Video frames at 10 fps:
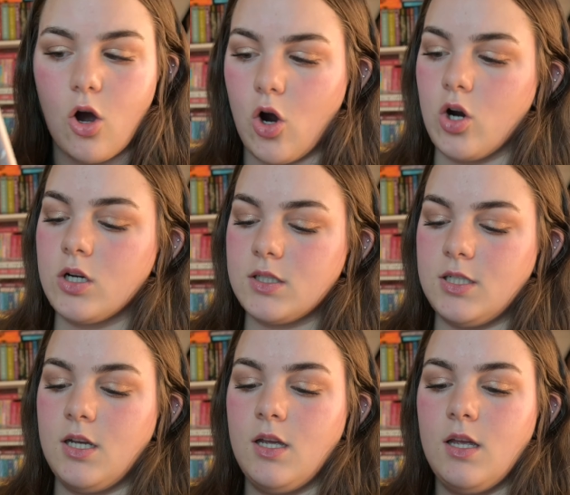
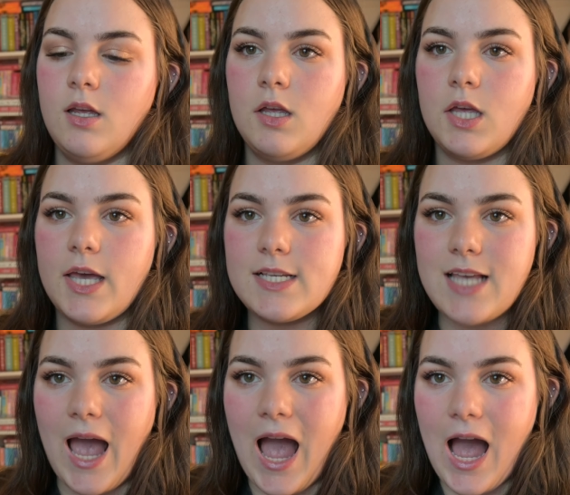art is
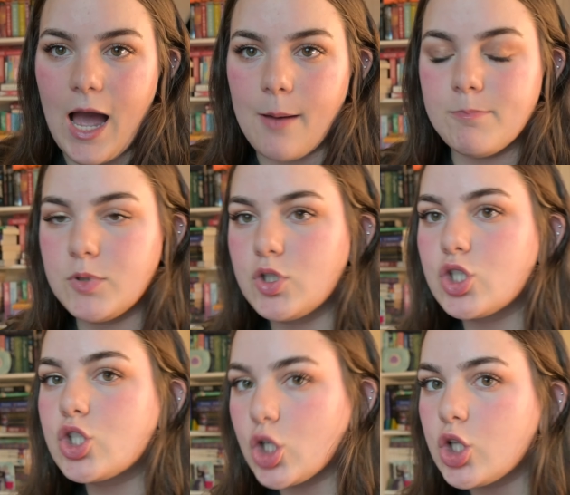
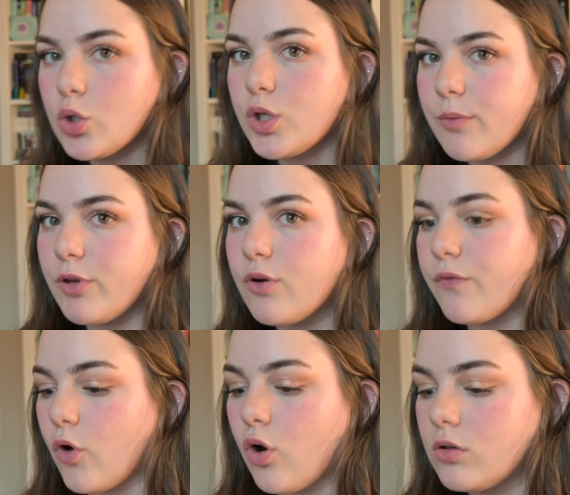absolutely
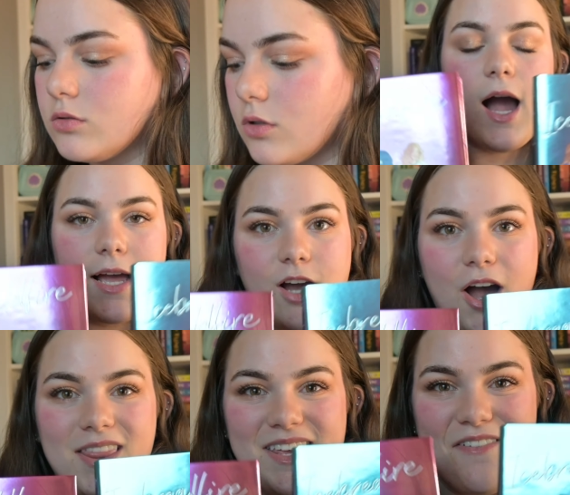beautiful. I
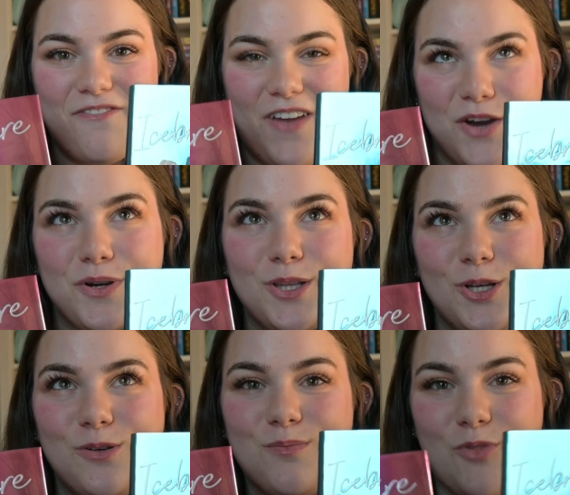got the
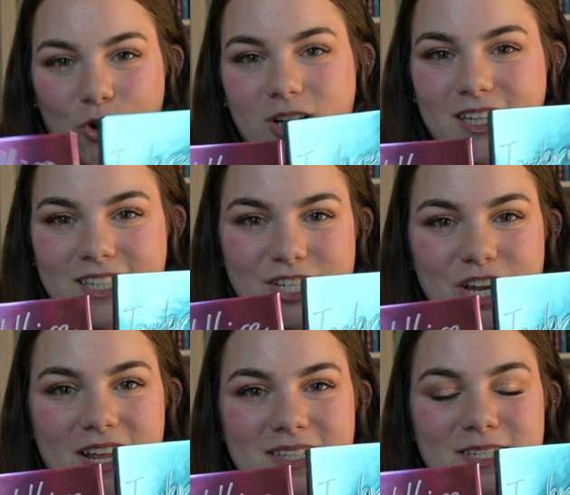Fairyloot Mortal
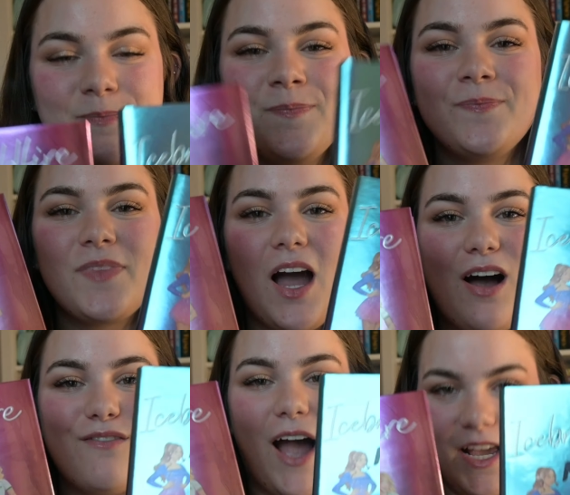editions
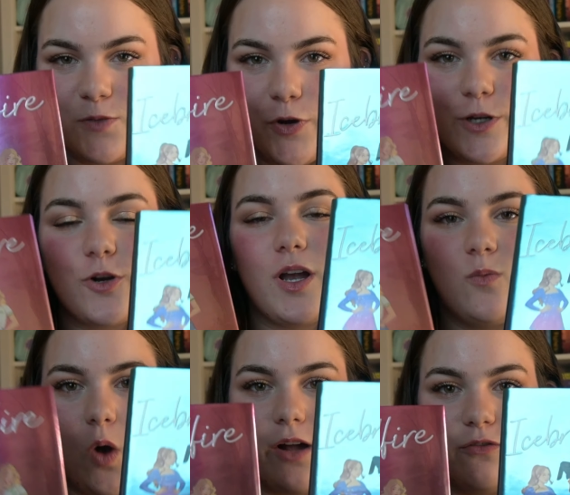of Icebreaker and
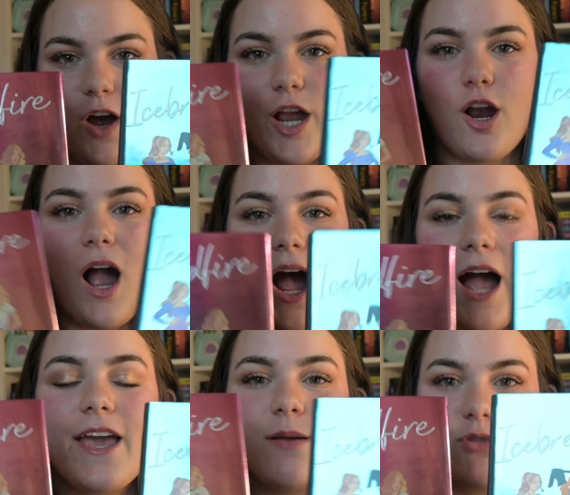Wildfire.
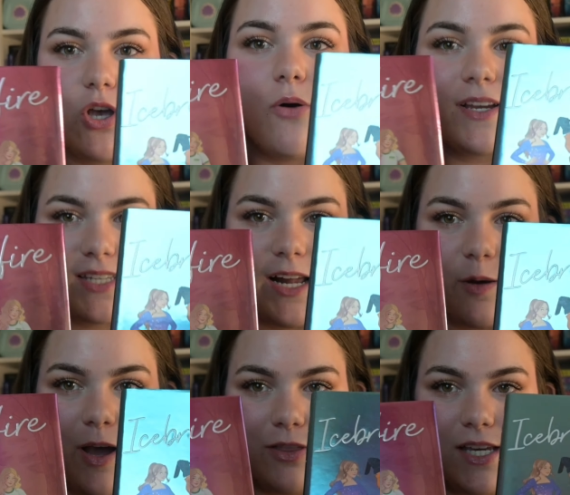I am so excited
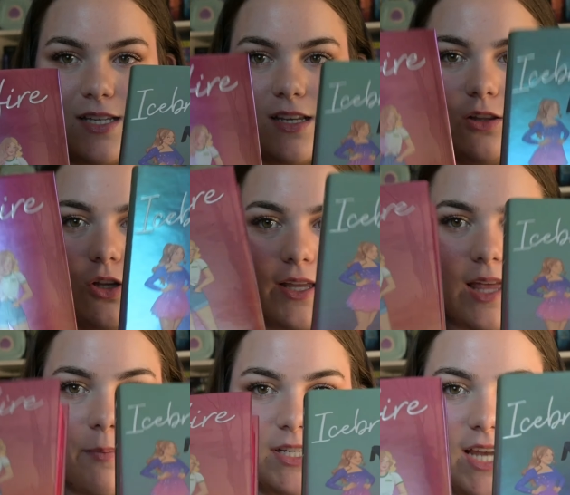about these. Look at
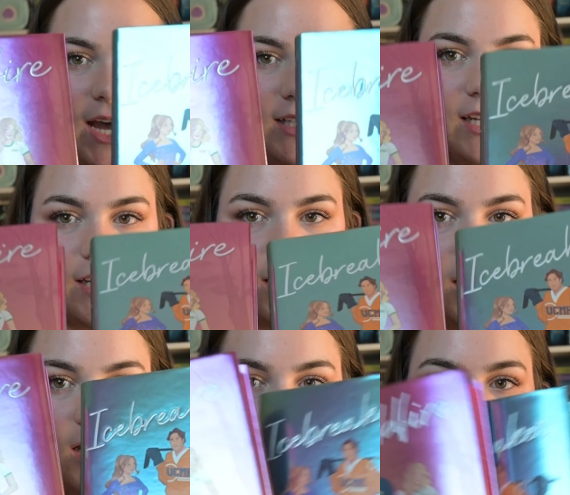that metallic.
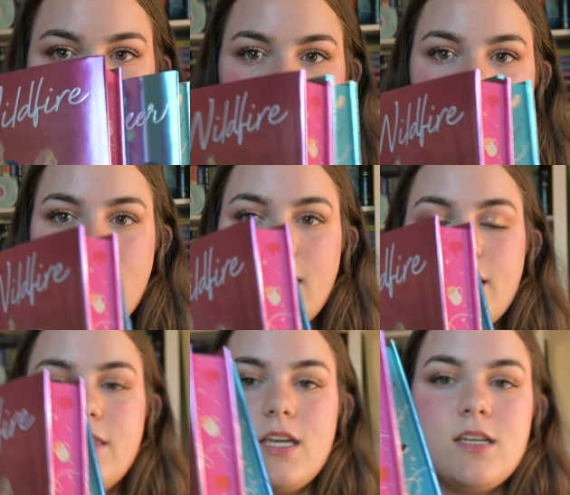
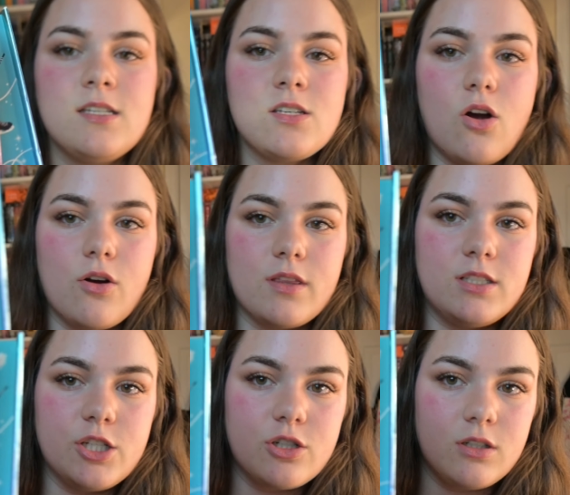These are the
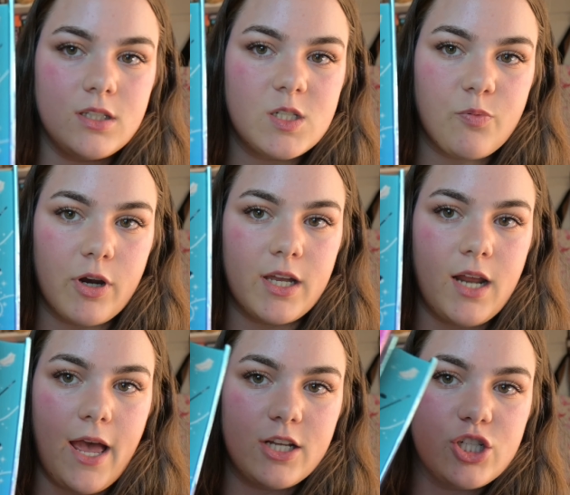digitally sprayed
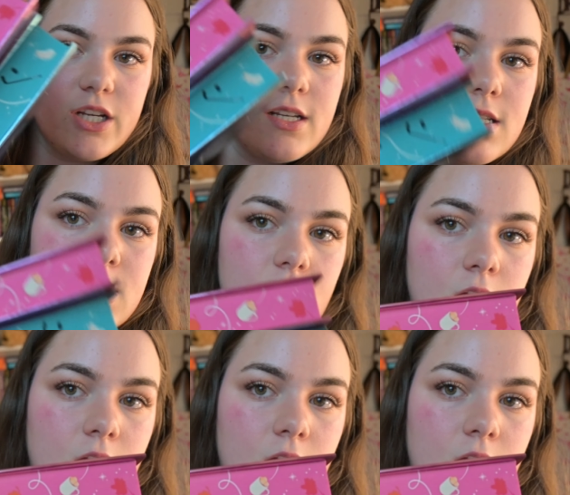edges.